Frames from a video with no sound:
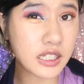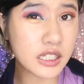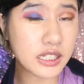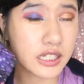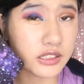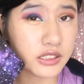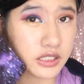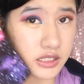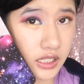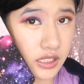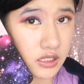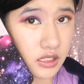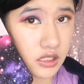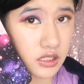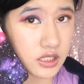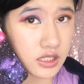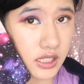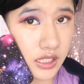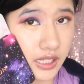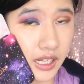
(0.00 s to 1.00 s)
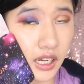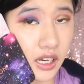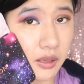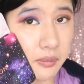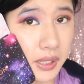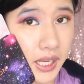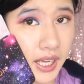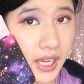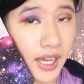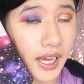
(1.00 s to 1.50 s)
irritate the shit out of
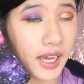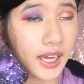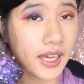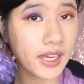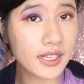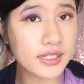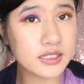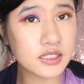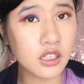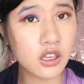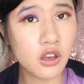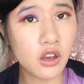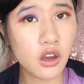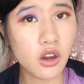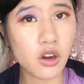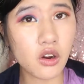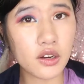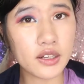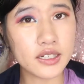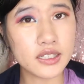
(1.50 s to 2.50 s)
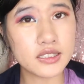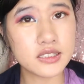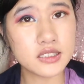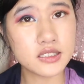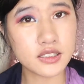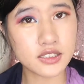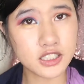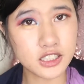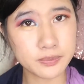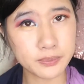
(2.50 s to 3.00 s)
my eyes, or is
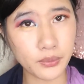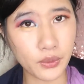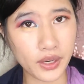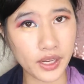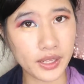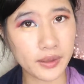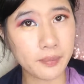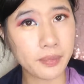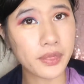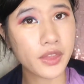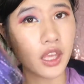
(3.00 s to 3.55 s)
the spray.